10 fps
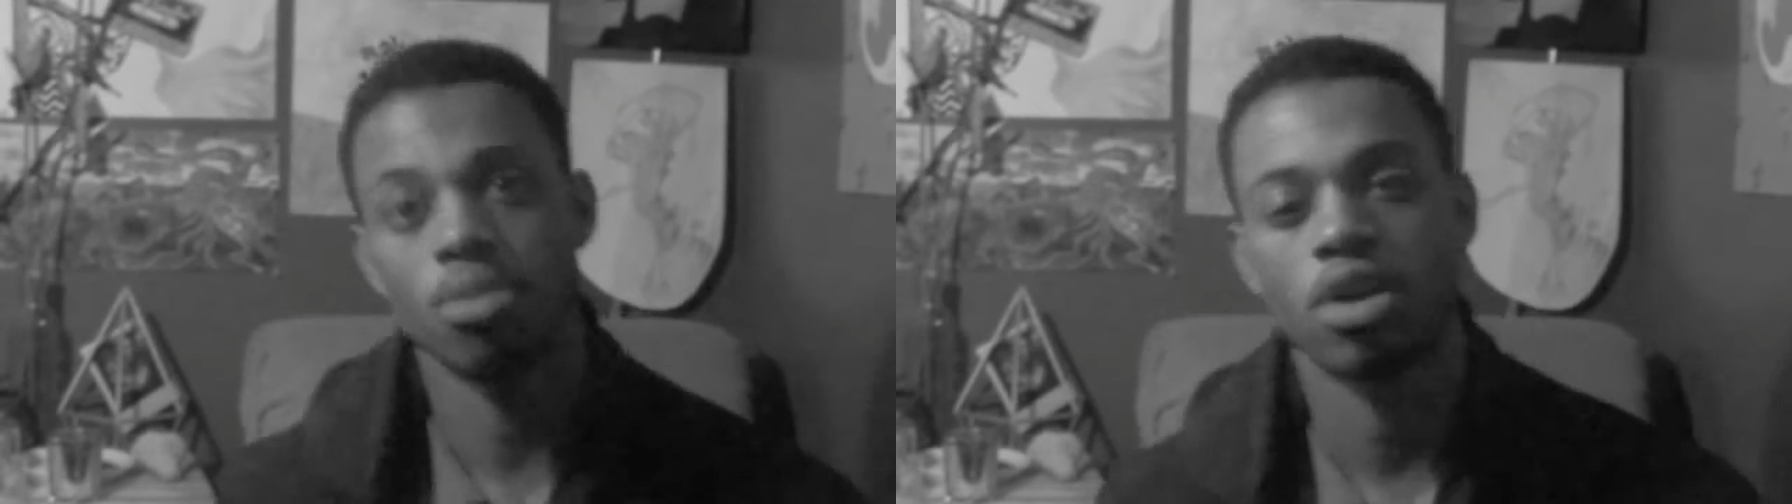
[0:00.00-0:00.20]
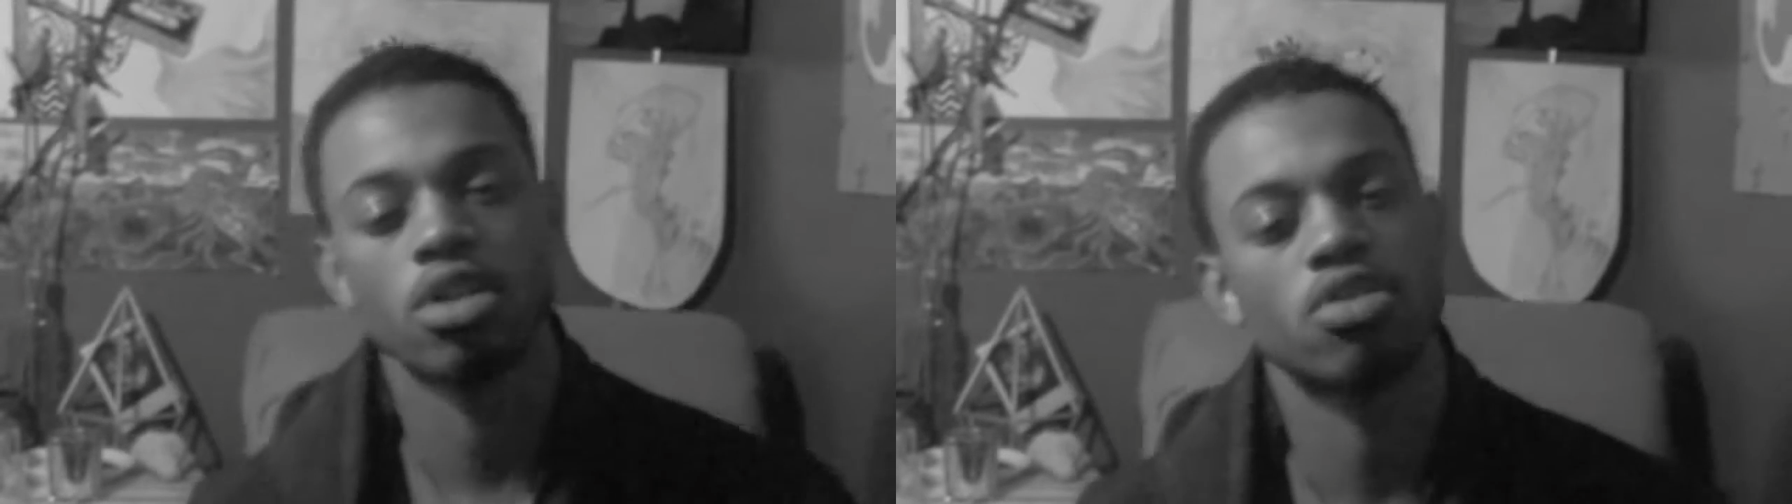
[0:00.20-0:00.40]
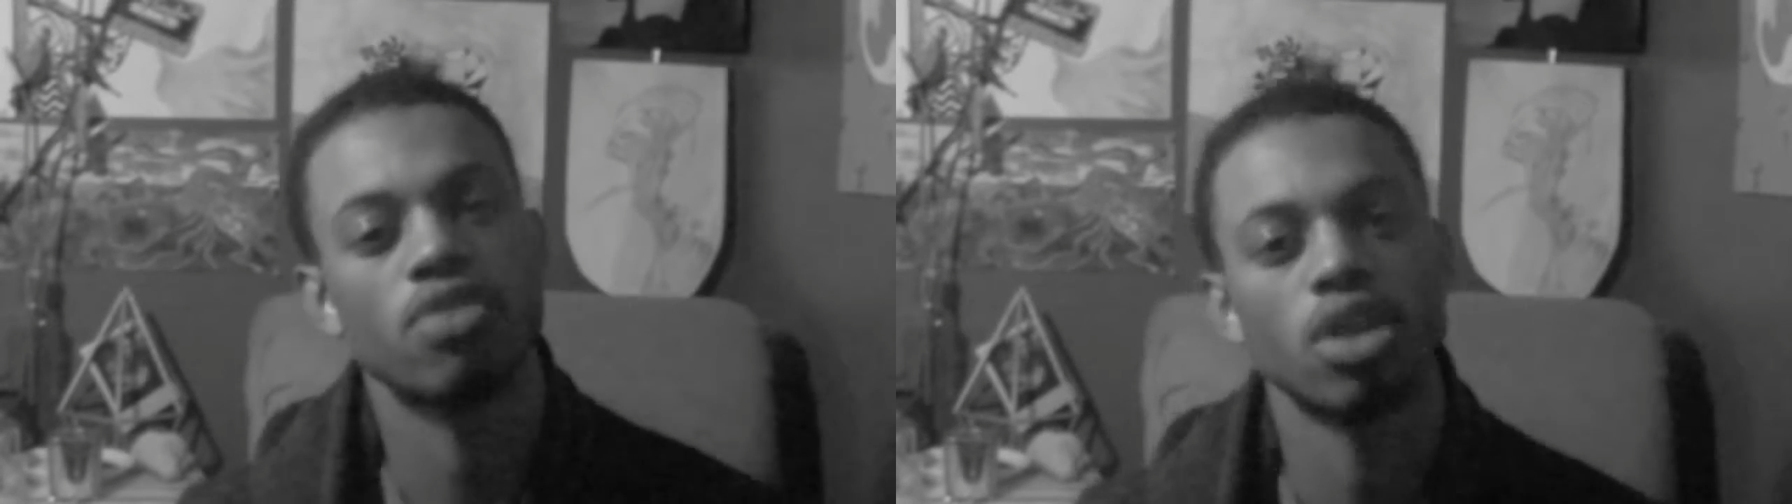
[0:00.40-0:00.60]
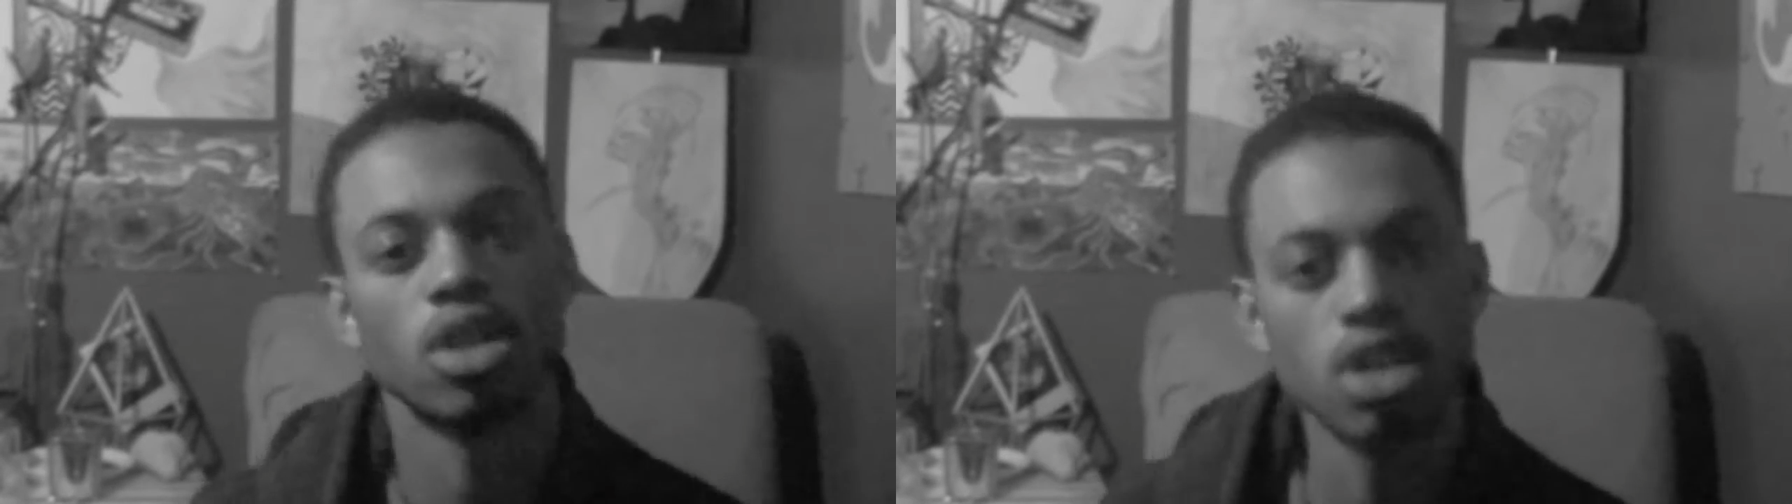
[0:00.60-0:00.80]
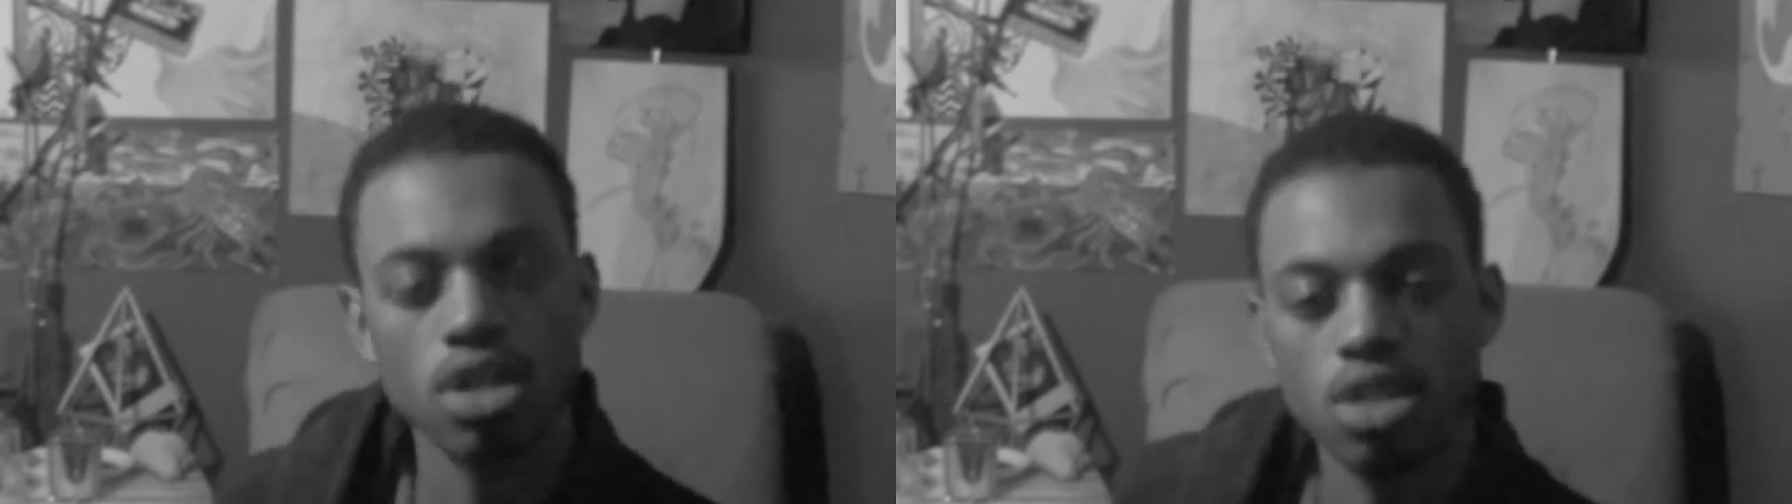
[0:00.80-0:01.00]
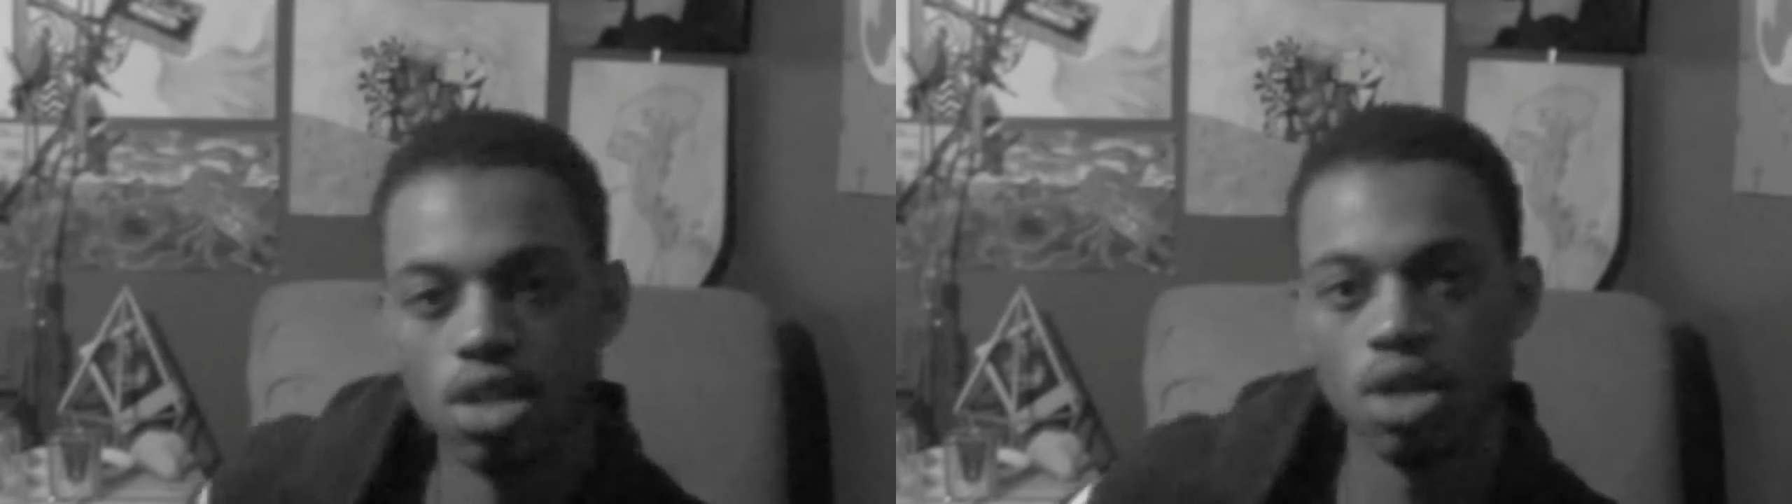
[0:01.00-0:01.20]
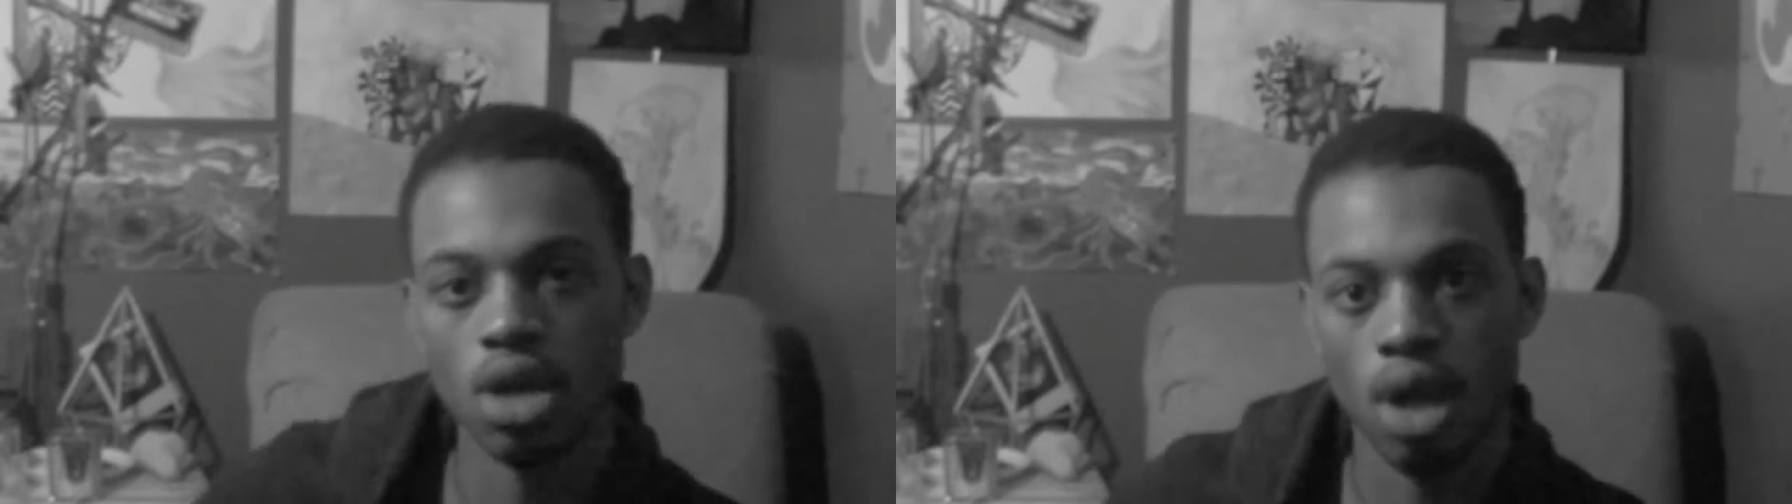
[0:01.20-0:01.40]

Marcus Aurelius.